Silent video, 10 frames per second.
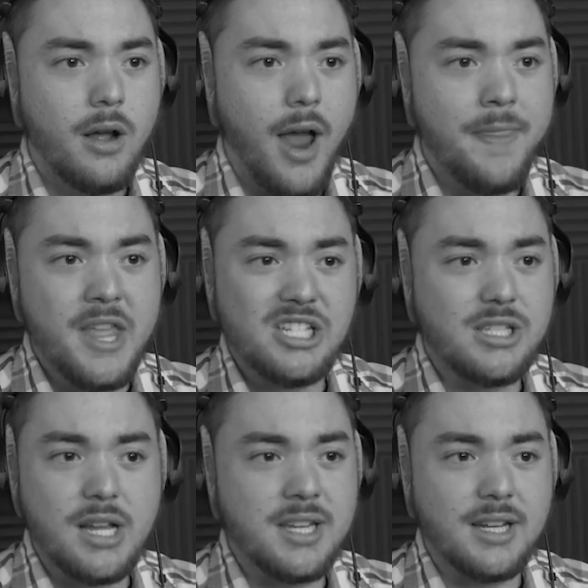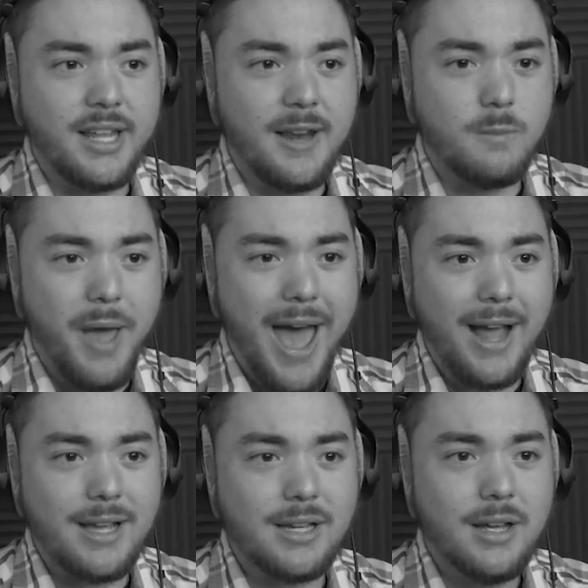And this doesn't lead
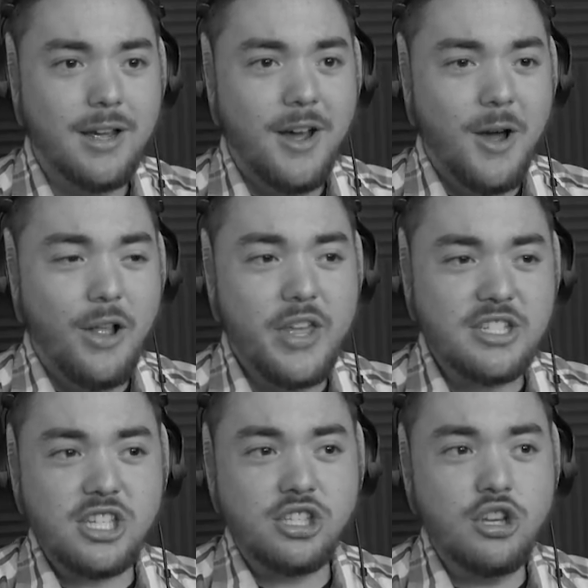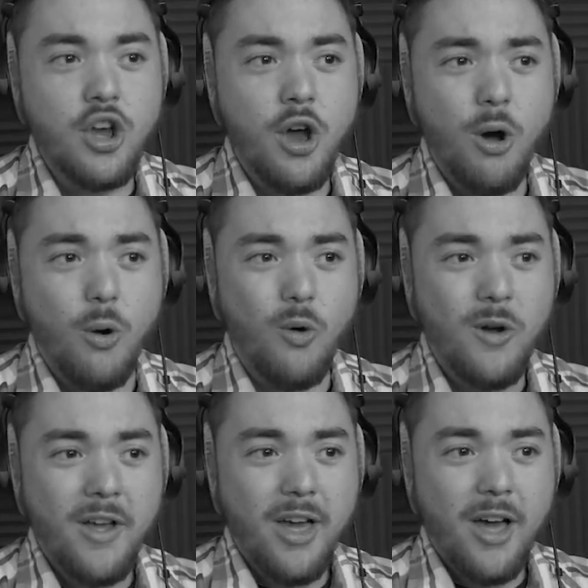back. This is new!
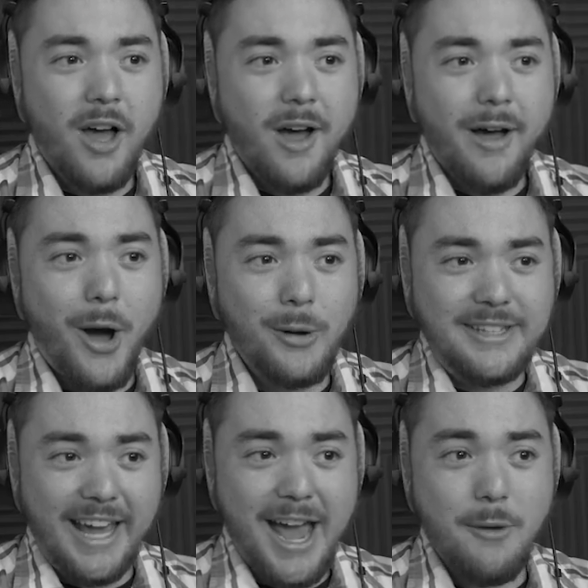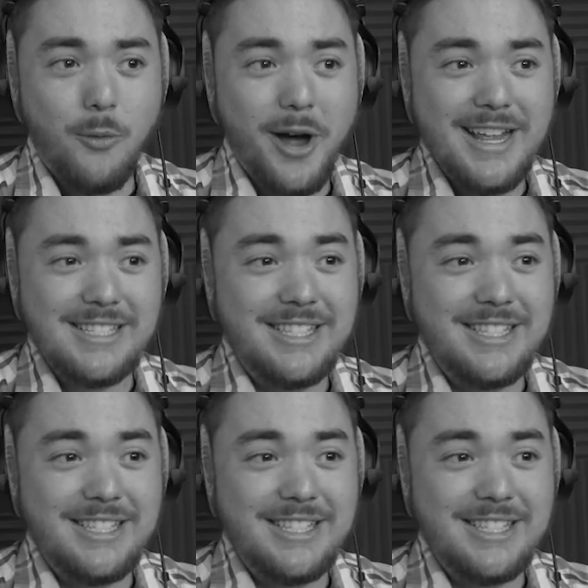Okay, what is